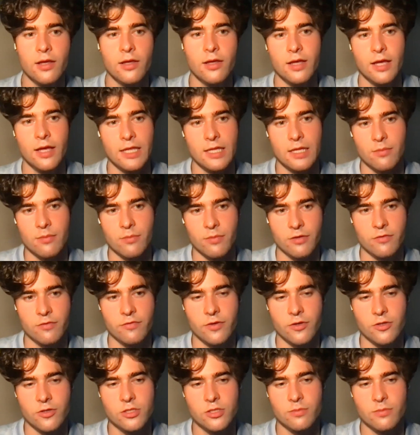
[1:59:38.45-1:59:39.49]
and then
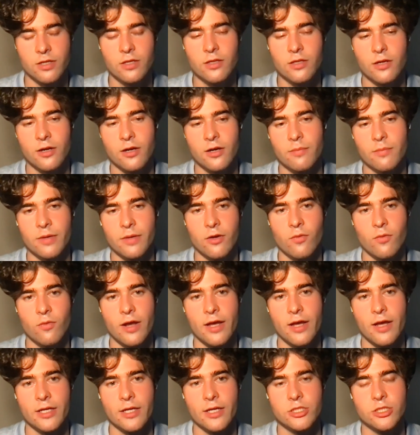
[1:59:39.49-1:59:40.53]
McPherson, McLaren, and
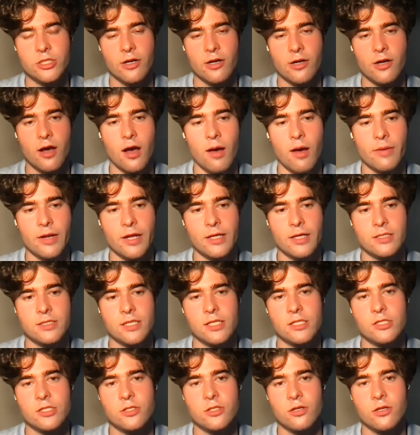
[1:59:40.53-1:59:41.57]
McRae share a common
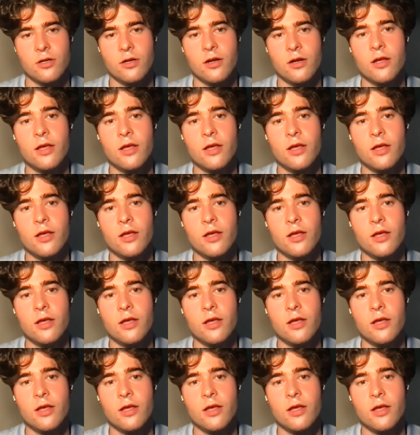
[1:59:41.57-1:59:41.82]
ancestor